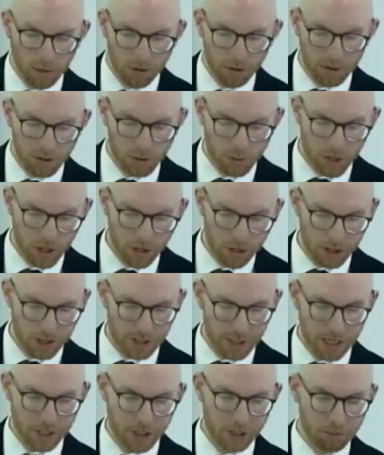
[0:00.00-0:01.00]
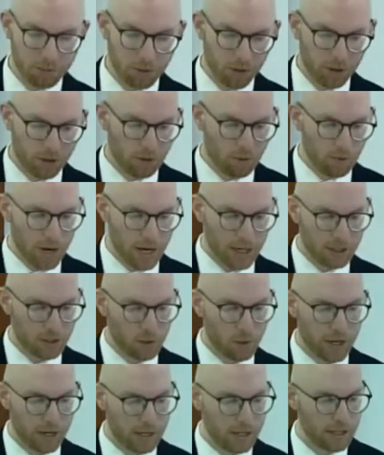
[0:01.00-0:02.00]
Well, this question is actually put to
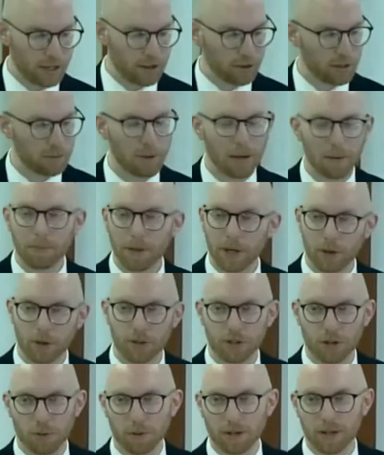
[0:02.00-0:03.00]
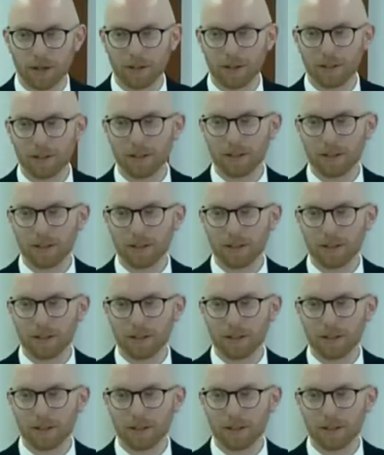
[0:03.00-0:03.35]
rest quite clearly by Peter's sermon.